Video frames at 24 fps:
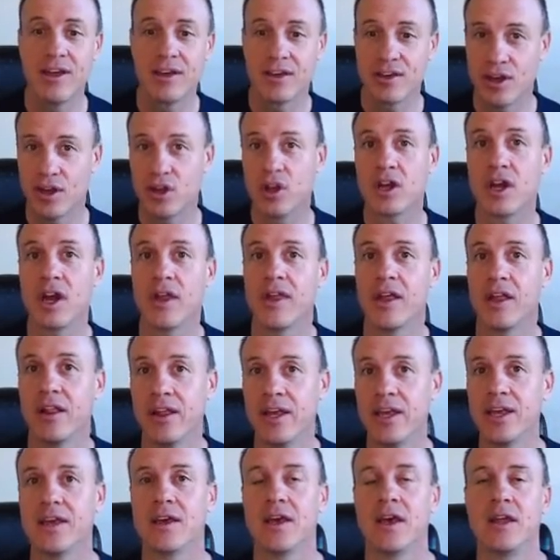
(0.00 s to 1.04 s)
could click on that
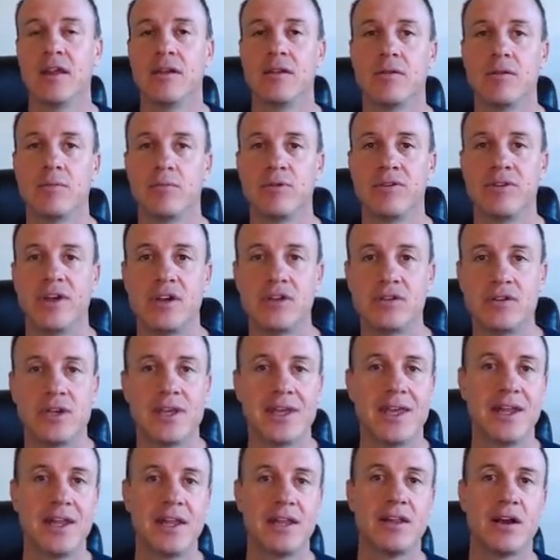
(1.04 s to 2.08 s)
link and potentially
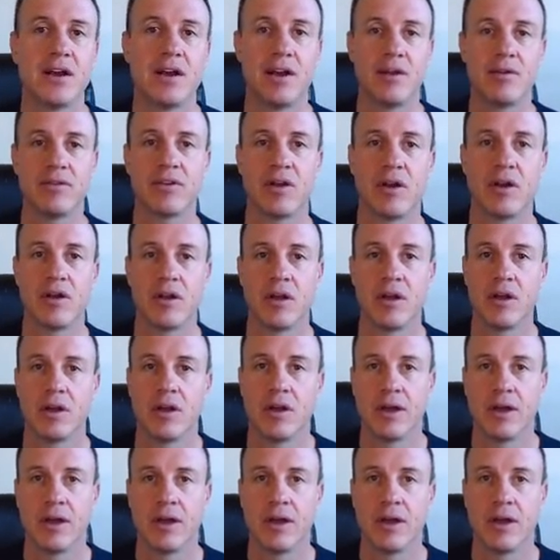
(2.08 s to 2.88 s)
get in there and start